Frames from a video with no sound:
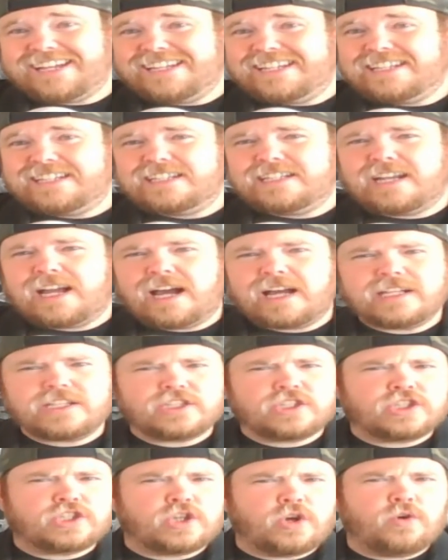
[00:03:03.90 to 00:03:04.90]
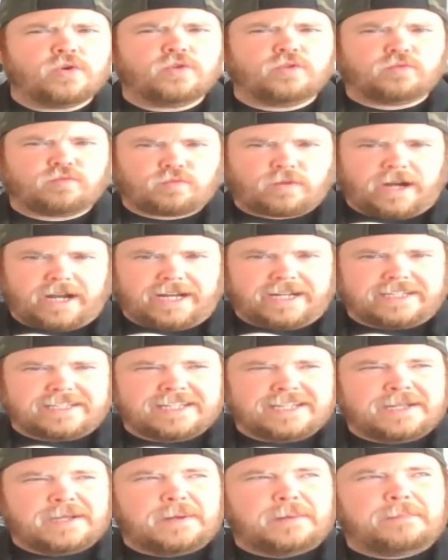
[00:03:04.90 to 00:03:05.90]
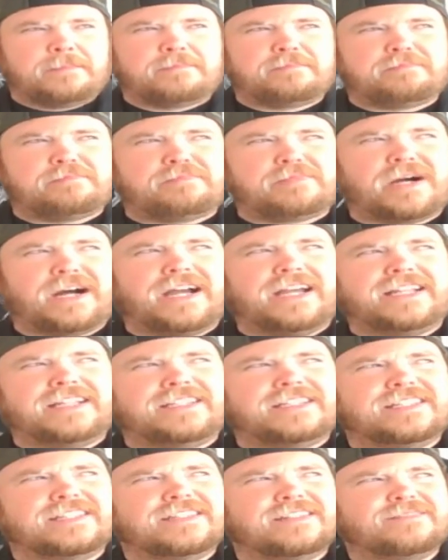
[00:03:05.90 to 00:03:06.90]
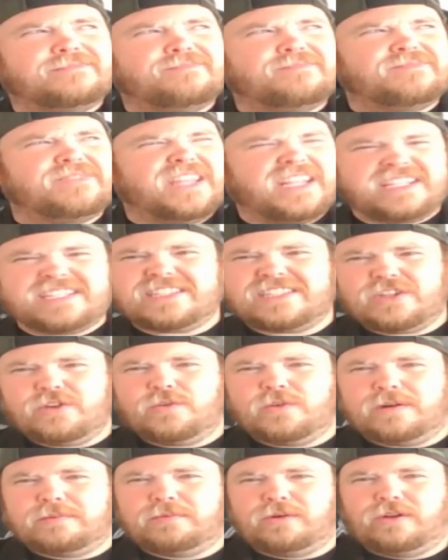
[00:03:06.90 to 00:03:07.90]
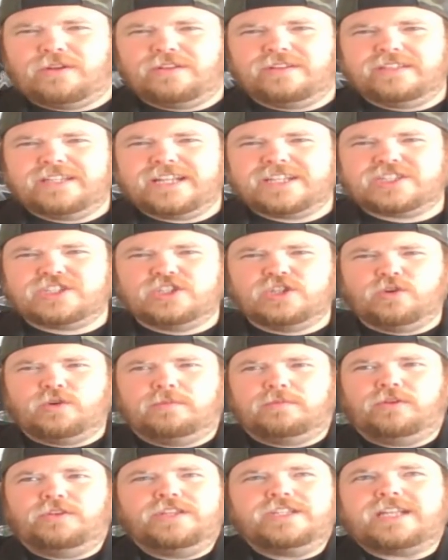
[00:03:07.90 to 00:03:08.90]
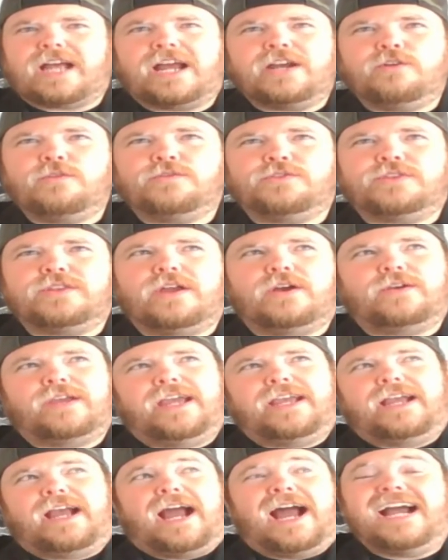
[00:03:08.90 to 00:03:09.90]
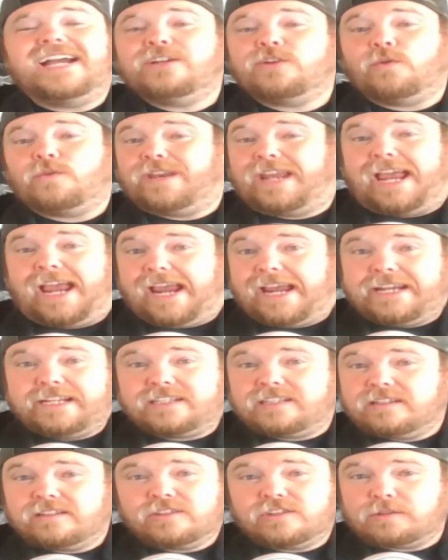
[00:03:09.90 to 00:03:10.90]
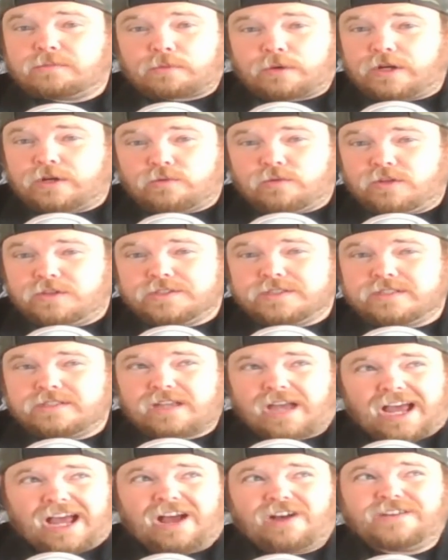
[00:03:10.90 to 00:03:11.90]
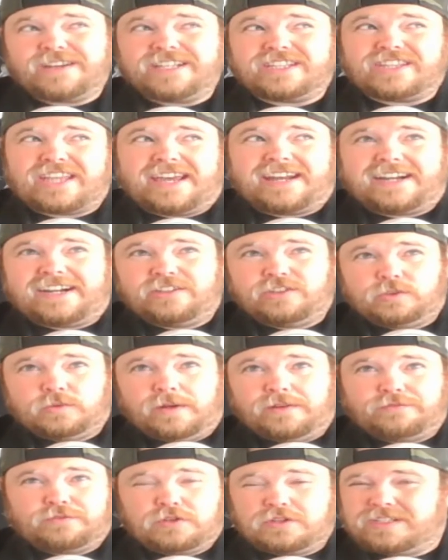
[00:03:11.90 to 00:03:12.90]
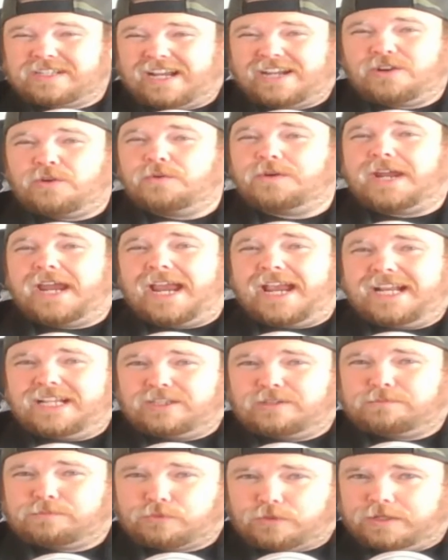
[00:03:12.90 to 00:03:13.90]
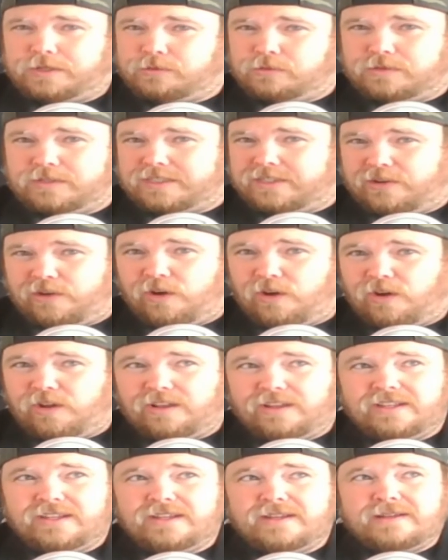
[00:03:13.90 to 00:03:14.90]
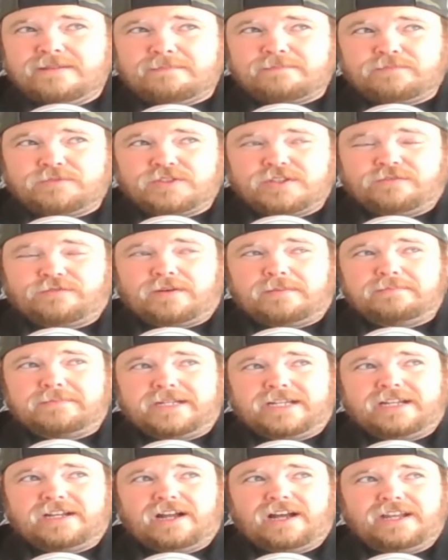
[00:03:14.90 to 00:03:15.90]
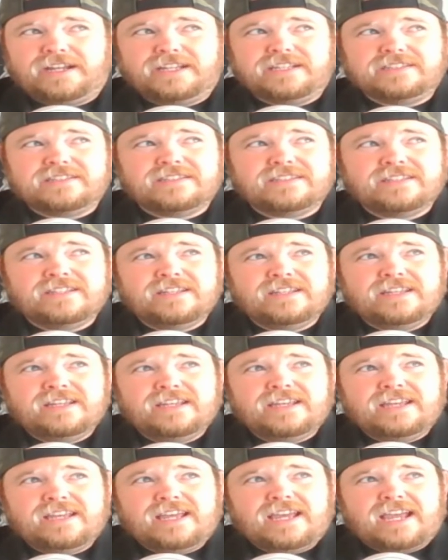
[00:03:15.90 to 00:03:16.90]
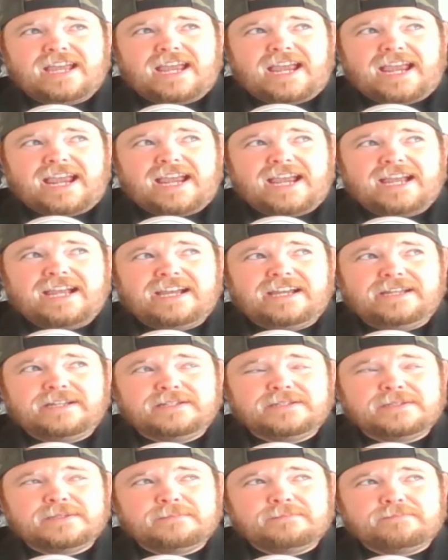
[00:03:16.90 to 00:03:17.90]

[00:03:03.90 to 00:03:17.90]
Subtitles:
not so great, but it's doable. It's doable. I don't hate the prequels. I'll get that out of the way first. I don't hate the prequels at all, if I'm being honest. And